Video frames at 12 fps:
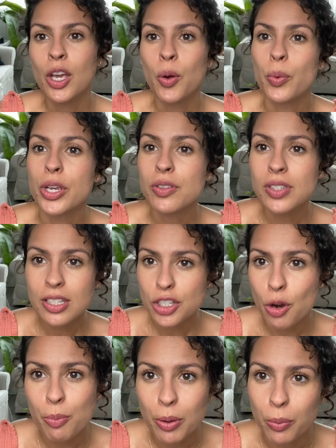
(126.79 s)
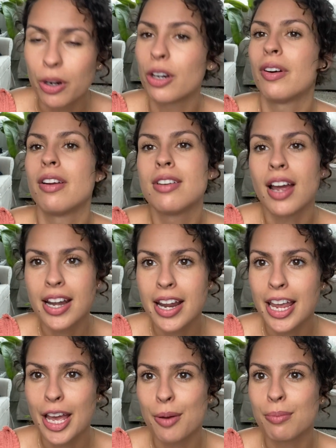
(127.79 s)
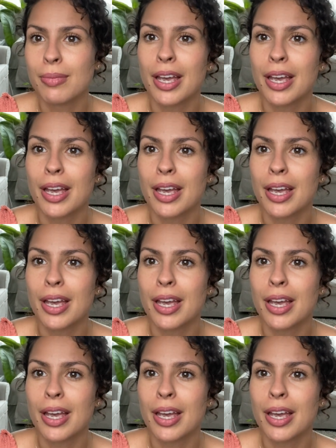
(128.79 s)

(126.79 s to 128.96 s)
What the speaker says: We used to show up at work around 9 a.m.